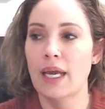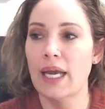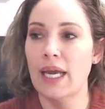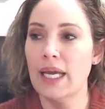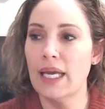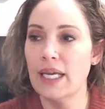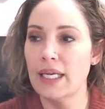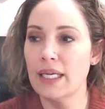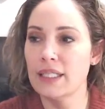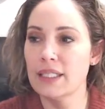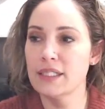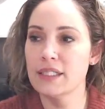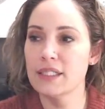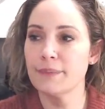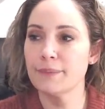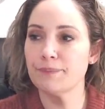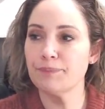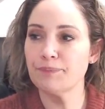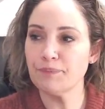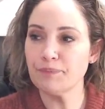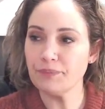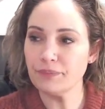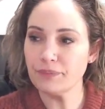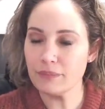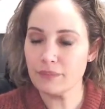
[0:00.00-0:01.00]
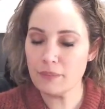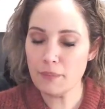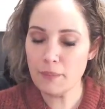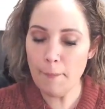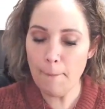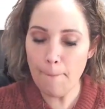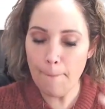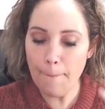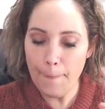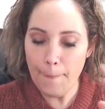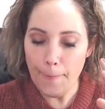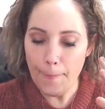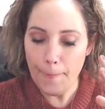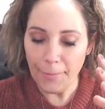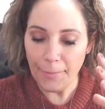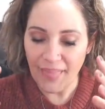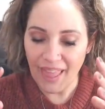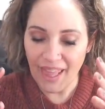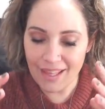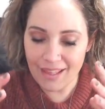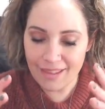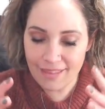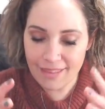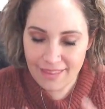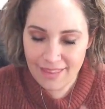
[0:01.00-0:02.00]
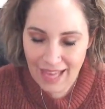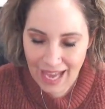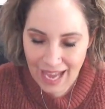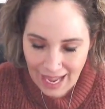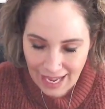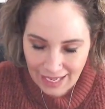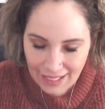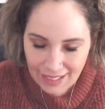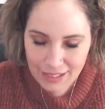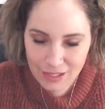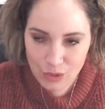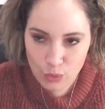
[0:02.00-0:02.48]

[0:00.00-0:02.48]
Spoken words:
And that